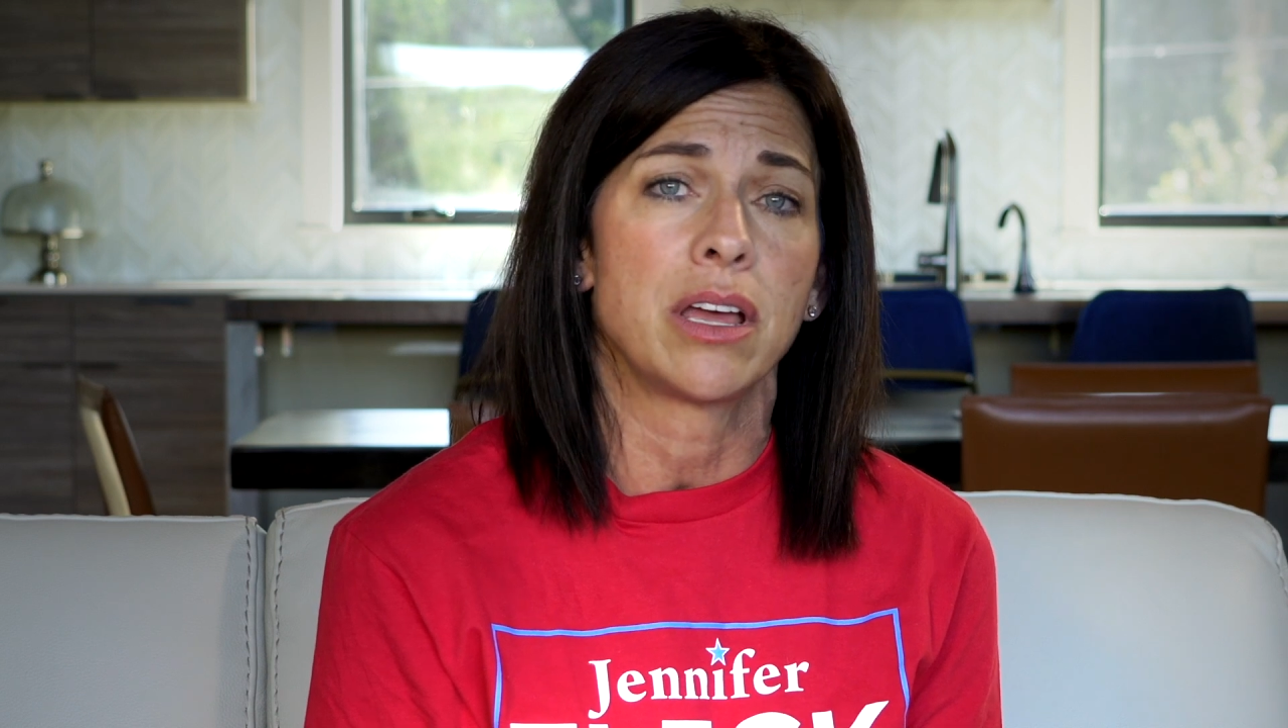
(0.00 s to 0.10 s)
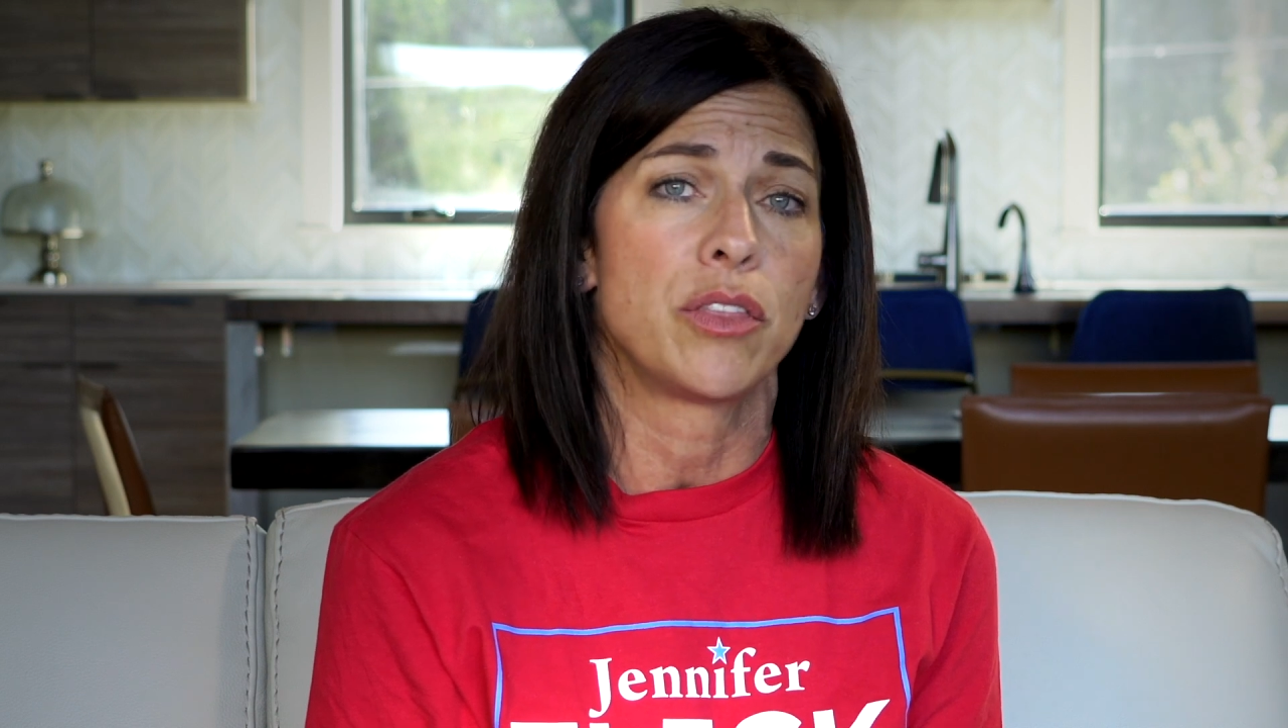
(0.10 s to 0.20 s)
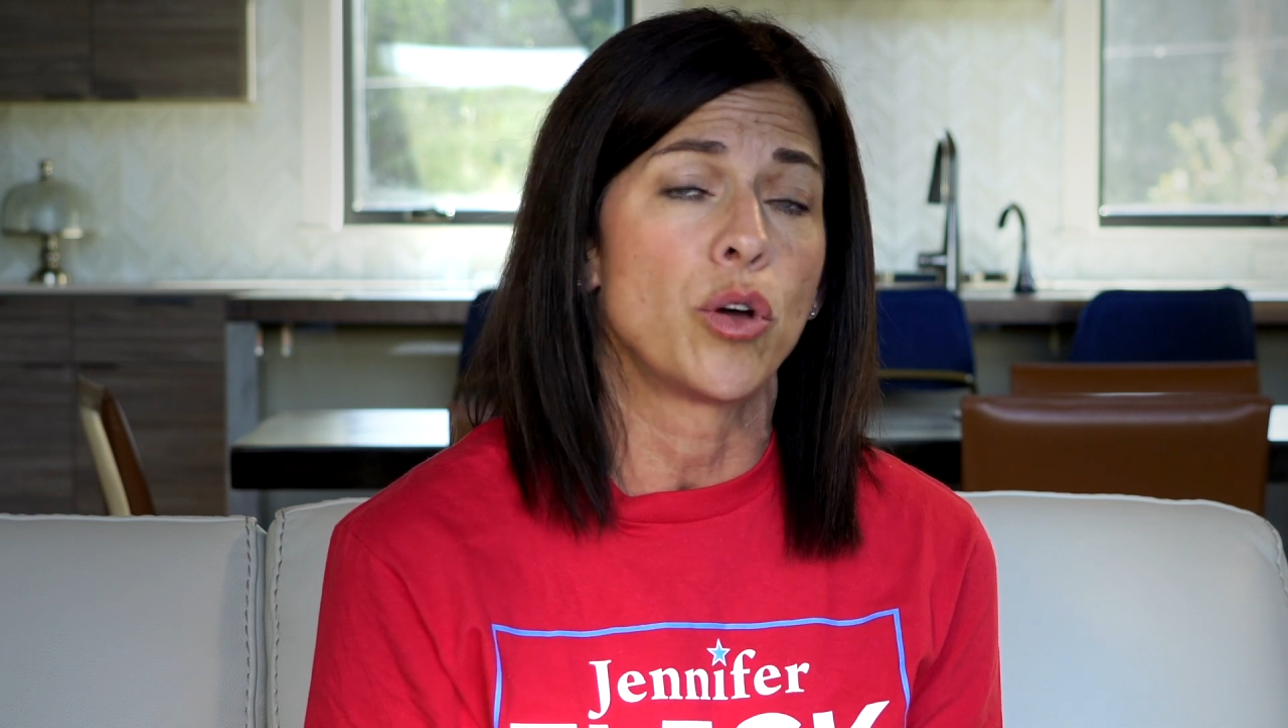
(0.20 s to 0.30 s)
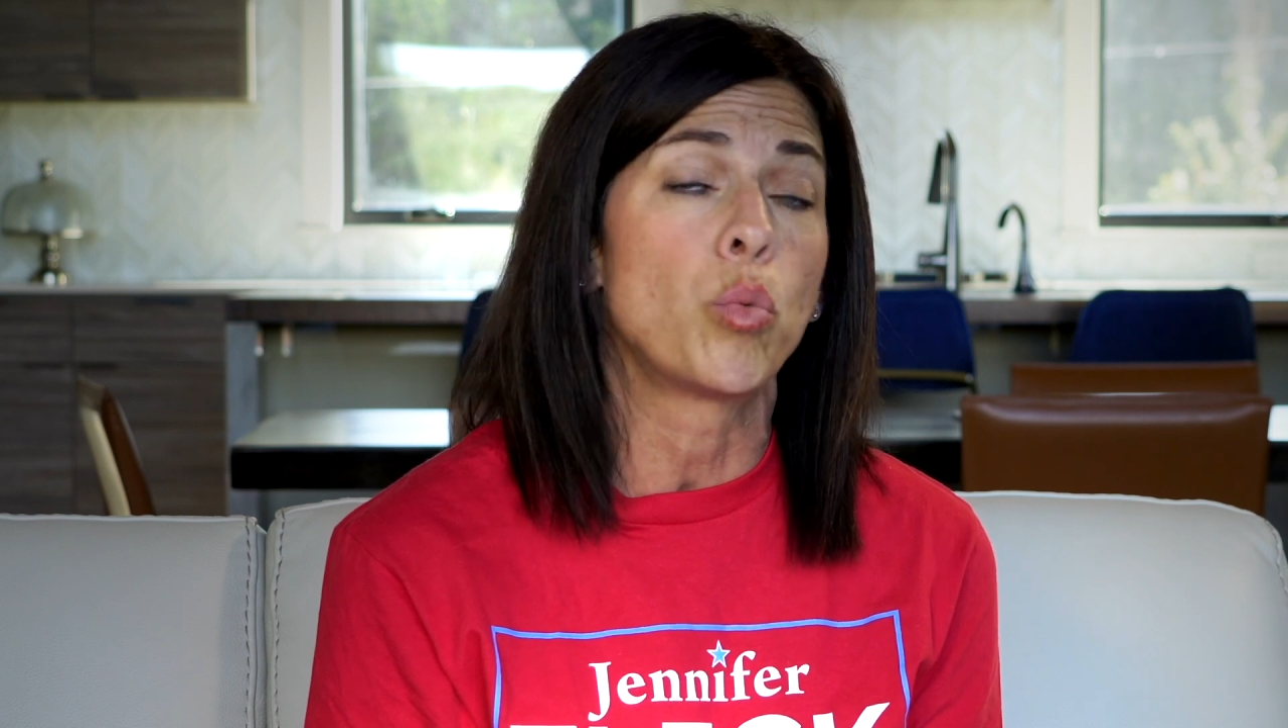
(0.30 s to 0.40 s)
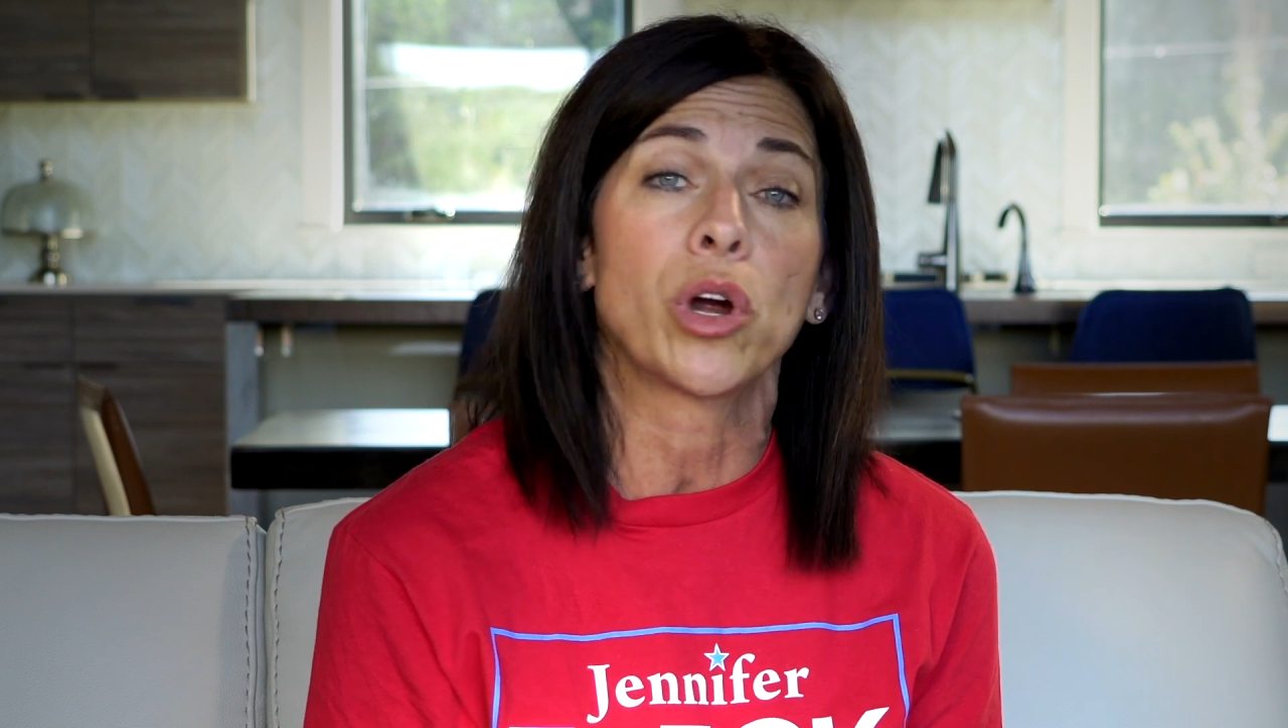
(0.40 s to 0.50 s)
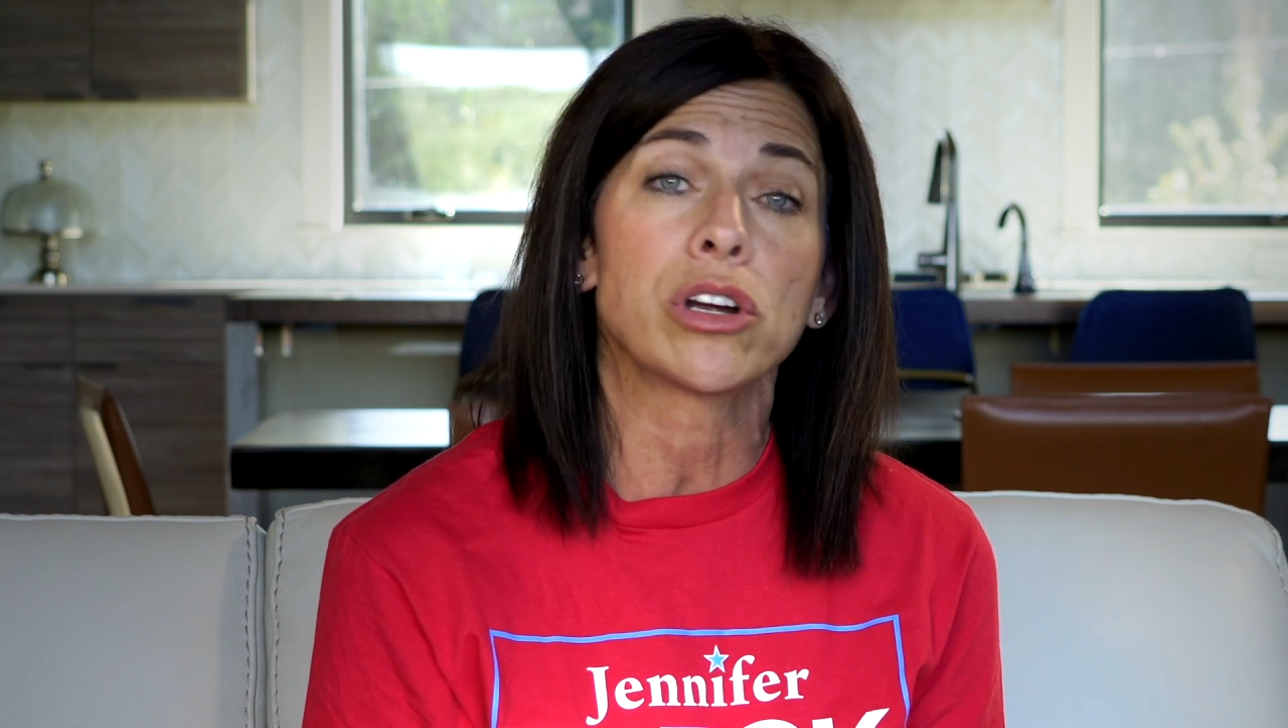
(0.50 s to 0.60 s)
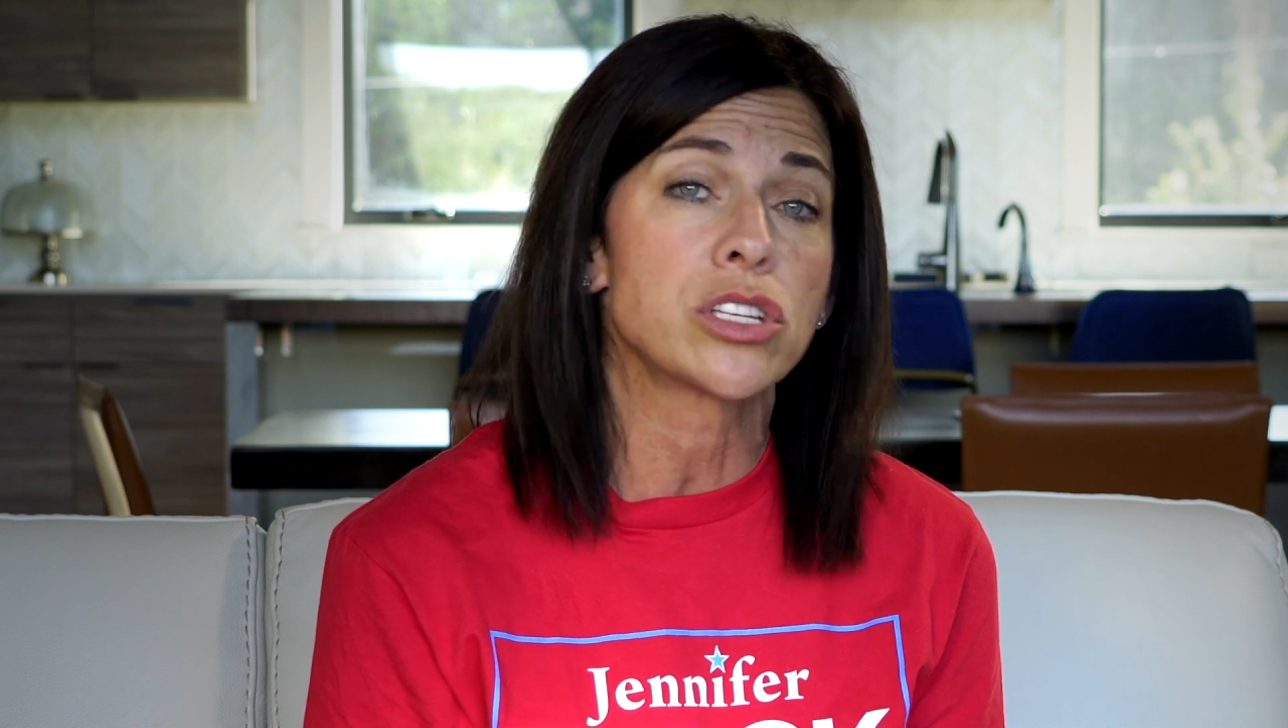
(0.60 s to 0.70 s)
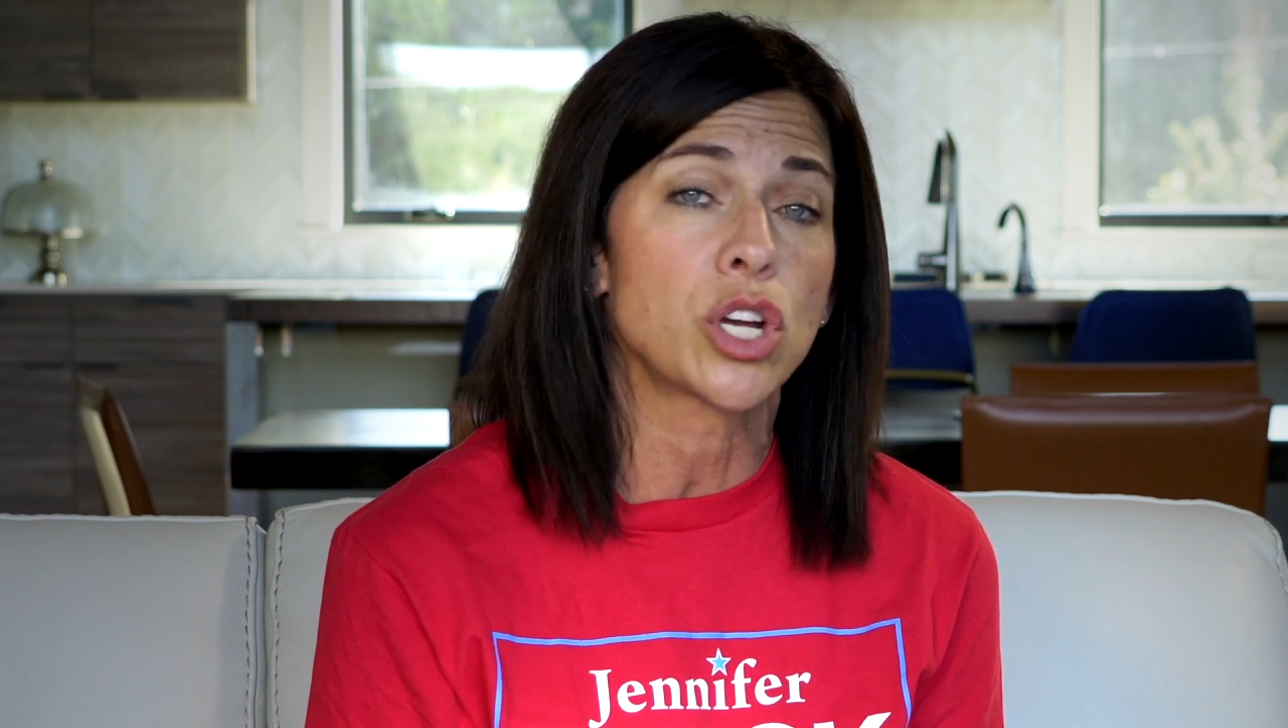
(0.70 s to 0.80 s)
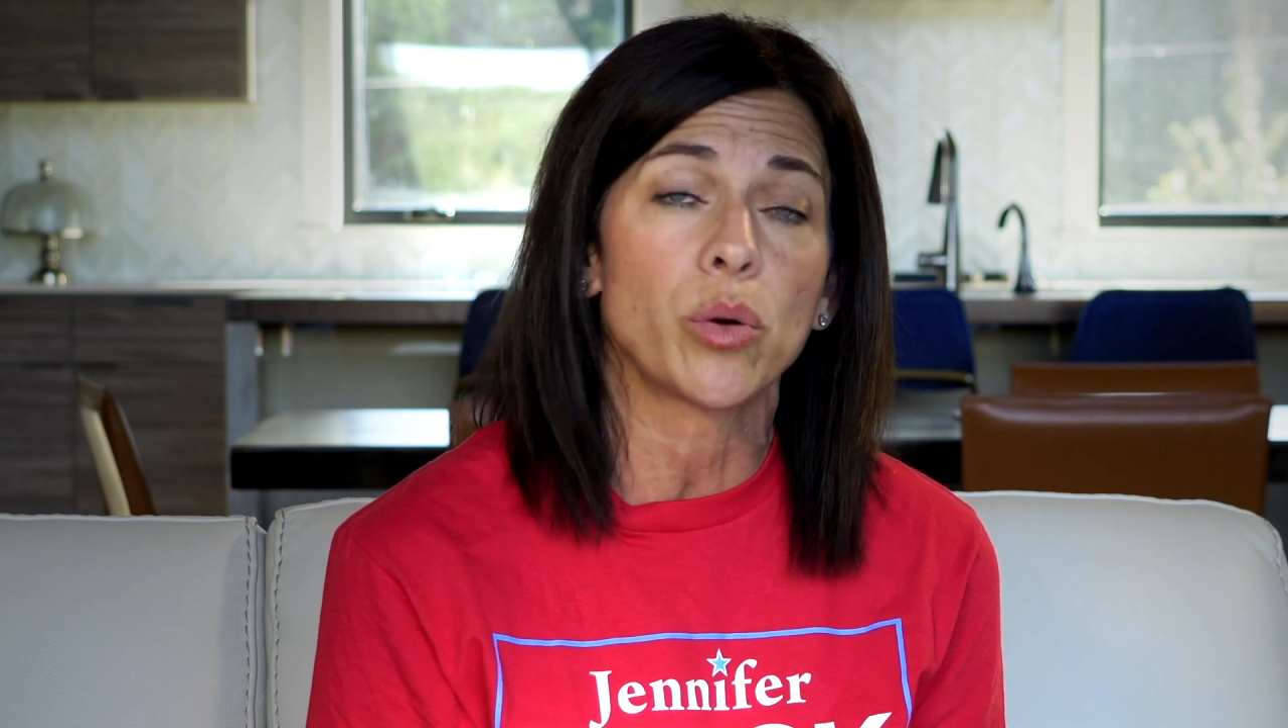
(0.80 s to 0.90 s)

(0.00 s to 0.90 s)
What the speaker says: the worst